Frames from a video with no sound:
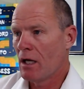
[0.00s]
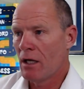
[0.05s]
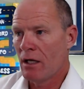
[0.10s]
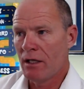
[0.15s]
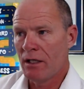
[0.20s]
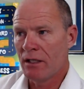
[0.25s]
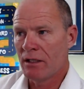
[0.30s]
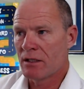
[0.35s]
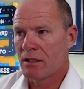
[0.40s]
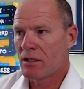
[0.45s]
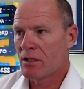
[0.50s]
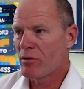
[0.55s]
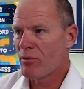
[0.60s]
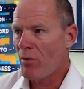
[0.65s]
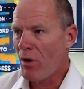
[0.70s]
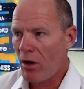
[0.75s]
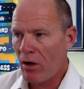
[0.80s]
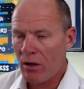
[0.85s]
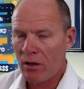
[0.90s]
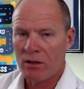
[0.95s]
It's
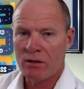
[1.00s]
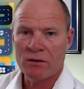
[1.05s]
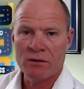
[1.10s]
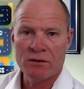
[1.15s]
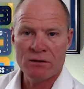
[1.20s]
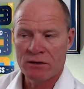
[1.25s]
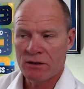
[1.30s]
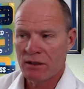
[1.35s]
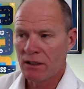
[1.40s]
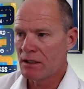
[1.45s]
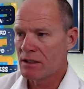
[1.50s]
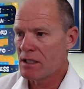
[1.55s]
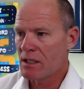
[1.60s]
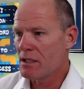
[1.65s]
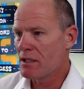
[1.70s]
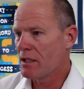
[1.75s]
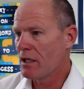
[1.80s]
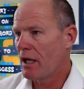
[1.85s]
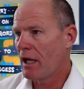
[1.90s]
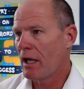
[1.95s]
small, it's
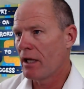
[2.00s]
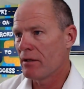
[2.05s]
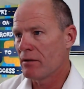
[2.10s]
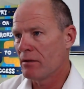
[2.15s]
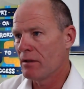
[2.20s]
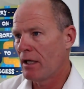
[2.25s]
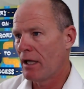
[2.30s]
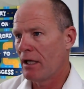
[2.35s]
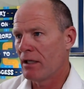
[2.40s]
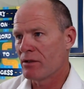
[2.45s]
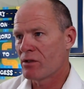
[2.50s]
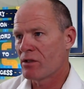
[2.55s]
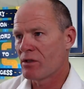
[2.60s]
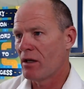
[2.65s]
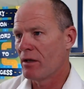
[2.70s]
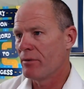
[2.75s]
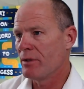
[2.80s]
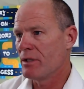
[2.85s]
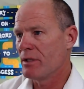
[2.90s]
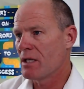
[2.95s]
easy to handle, as
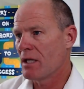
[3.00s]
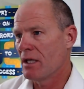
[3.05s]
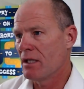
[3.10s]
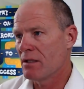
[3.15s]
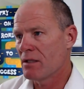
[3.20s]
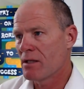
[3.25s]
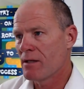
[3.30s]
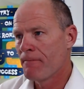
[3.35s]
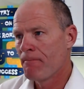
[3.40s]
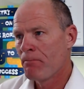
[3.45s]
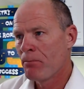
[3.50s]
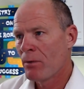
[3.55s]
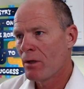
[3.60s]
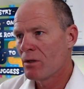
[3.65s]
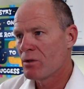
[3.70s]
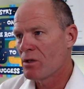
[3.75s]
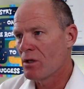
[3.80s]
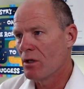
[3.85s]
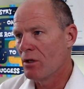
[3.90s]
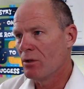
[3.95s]
Tommy says.
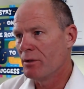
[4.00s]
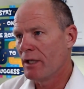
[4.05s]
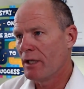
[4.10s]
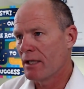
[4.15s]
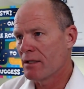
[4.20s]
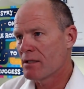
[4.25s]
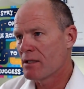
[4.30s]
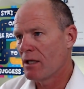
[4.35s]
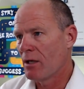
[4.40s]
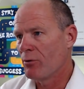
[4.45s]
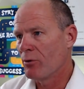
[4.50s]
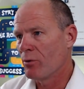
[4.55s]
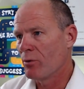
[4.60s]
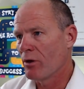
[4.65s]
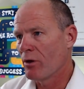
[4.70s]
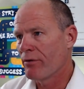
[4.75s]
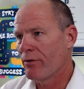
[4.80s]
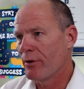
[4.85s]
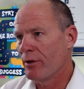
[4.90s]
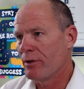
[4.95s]
So yes, that would
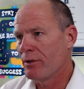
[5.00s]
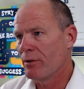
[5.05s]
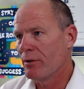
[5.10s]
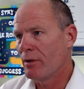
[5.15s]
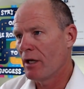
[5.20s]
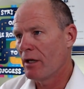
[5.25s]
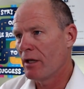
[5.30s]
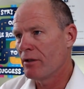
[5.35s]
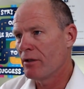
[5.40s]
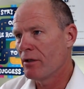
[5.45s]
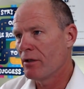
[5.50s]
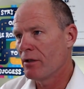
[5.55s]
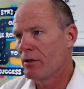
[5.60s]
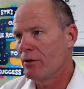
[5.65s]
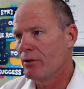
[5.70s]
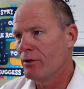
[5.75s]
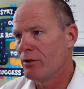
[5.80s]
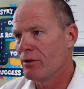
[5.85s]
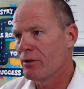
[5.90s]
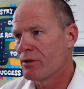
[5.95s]
work for you too. Edgar,
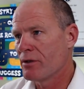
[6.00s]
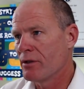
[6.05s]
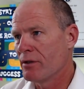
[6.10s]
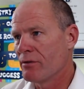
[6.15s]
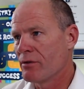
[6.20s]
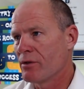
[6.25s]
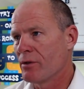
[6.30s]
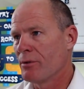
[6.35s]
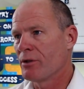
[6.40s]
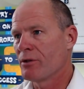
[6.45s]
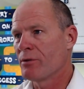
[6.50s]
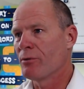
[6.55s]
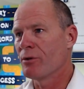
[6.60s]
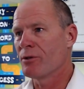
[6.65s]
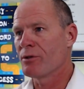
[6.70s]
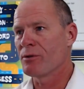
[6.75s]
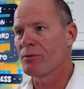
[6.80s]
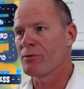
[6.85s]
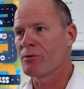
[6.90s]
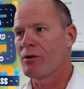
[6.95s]
you deserve so much more
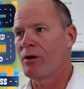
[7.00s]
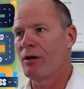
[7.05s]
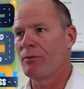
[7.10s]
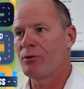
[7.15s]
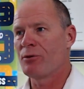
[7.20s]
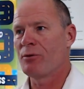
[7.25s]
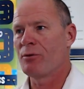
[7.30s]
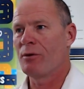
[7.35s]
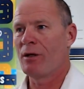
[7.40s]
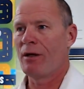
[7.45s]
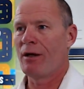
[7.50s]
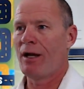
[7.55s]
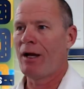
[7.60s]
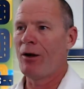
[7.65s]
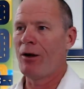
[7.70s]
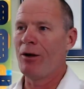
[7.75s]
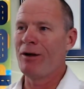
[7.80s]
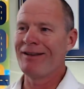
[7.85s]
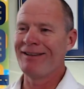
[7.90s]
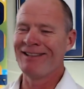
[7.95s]
subscribers. You were going to
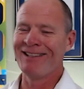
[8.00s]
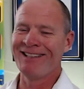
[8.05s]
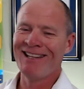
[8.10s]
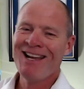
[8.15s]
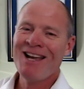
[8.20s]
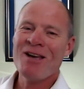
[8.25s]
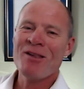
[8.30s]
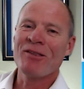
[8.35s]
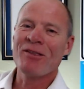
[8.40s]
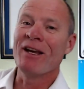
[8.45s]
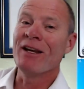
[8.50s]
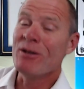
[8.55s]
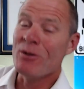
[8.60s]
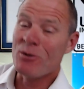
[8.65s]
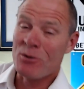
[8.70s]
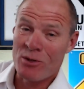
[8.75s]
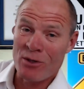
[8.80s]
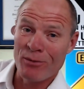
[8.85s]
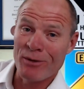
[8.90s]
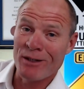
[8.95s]
have. Thank you
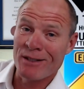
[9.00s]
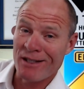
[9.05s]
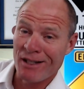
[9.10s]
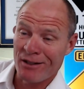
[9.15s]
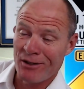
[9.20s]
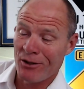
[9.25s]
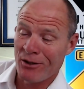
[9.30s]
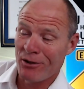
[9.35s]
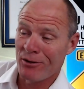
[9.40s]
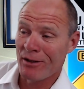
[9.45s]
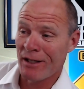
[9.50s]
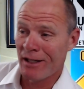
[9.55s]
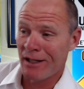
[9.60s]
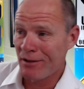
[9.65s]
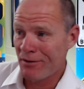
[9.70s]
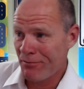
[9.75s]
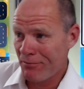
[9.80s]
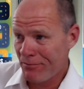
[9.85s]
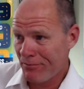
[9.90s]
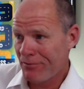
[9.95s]
so much, Edgar. That
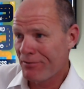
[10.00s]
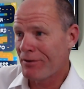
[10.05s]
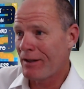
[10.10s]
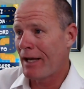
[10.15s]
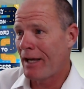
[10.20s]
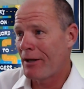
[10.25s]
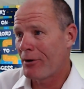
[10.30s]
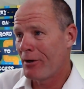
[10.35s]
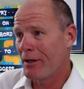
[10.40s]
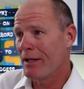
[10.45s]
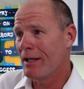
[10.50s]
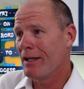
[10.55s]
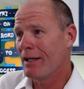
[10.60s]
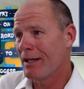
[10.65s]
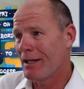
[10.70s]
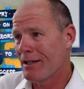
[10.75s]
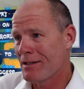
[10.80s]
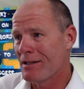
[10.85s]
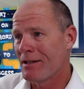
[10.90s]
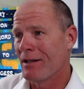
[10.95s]
is flattering.
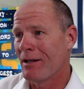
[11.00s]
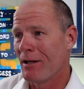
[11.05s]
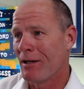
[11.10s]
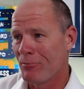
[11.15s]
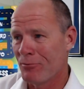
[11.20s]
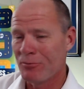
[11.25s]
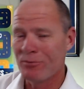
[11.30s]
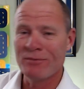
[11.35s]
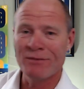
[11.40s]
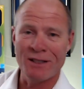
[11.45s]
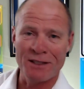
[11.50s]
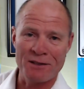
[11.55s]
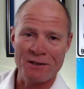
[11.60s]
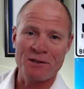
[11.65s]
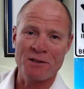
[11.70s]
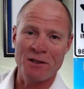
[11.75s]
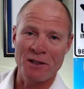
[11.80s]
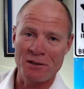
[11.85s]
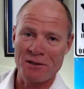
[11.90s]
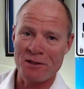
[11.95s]
Yes, and that's
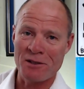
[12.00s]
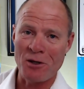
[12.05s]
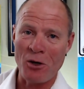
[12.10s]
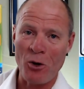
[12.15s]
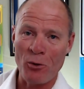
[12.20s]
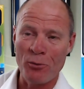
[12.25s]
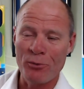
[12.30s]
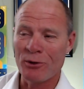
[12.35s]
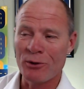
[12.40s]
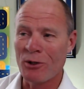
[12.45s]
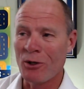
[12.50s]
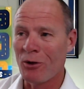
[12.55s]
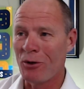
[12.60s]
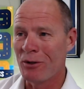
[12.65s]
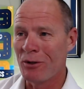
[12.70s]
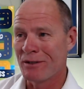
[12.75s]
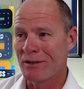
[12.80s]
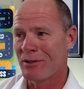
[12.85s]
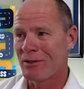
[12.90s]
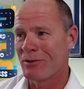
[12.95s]
the hope and
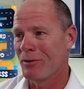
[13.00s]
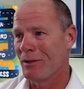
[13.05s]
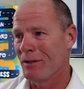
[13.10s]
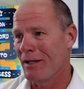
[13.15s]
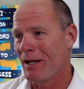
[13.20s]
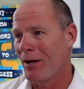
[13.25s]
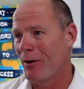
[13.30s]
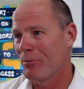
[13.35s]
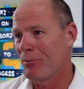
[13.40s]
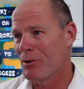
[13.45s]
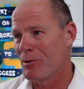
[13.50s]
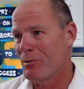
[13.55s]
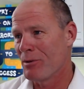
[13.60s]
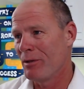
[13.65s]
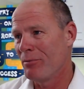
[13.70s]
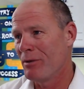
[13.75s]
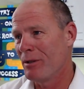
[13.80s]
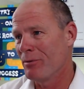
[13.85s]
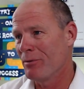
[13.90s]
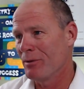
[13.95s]
goal, is to really help as
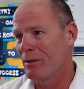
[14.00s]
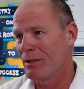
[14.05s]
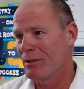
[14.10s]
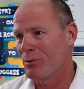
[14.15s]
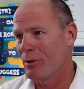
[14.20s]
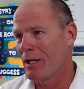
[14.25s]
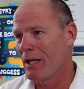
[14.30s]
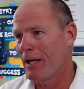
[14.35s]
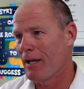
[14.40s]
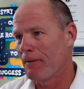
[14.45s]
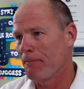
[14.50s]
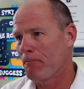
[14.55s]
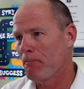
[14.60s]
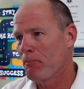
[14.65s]
many people as we can.